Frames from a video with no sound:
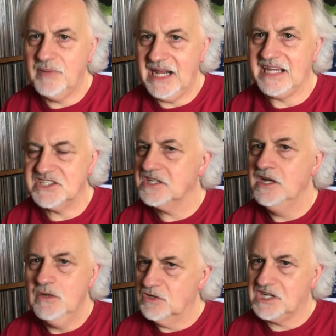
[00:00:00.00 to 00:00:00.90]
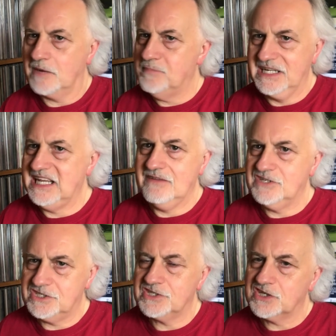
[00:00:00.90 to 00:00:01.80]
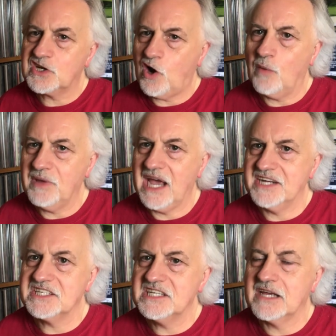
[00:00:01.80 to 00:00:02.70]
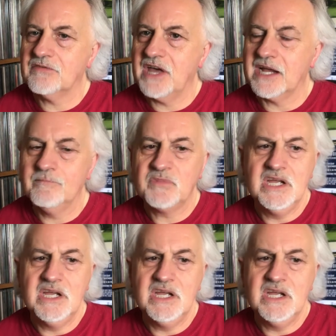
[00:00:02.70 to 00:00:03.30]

place, which I believe is just a copy editing thing,